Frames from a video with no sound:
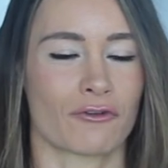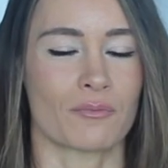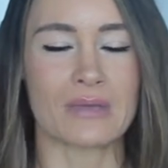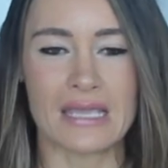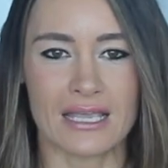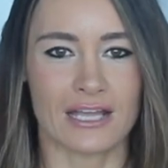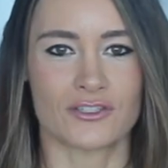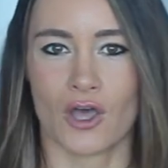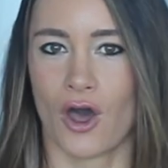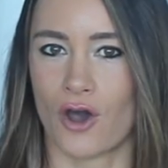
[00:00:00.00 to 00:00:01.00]
for me,
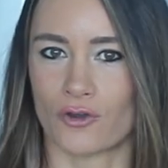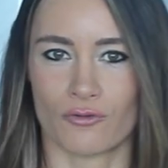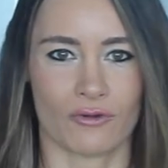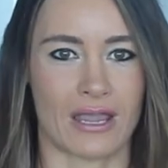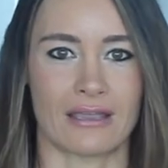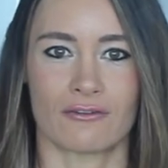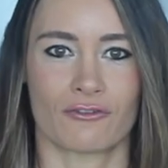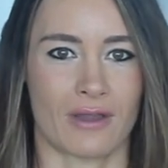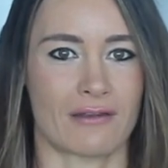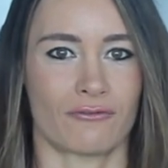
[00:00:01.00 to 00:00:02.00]
it's a great,
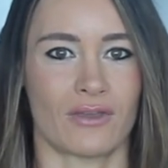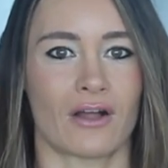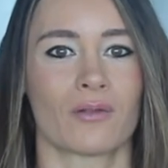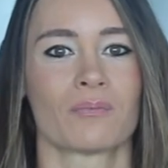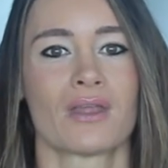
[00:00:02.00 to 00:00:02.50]
great feel.